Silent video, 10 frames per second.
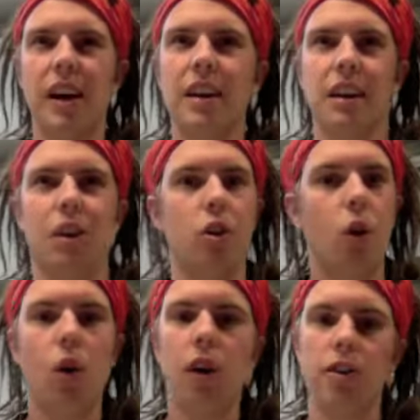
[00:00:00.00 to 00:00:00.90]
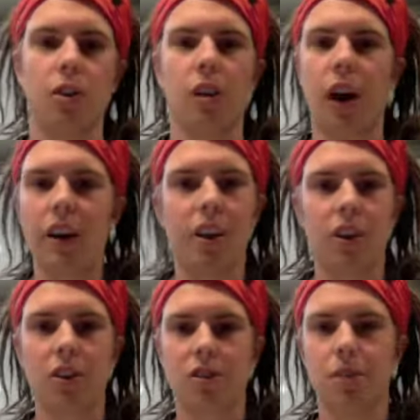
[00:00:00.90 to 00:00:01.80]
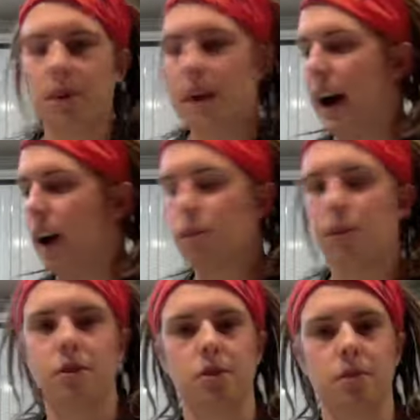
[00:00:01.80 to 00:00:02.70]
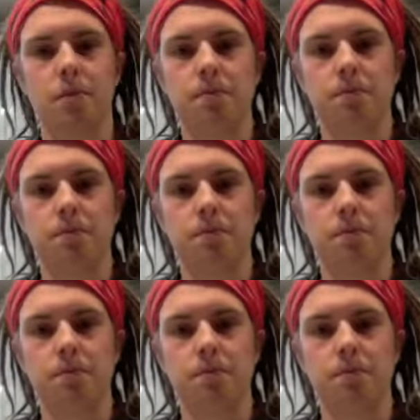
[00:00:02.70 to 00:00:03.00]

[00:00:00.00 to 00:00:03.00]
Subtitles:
like a noise or an icon or something. I don't know if that's true.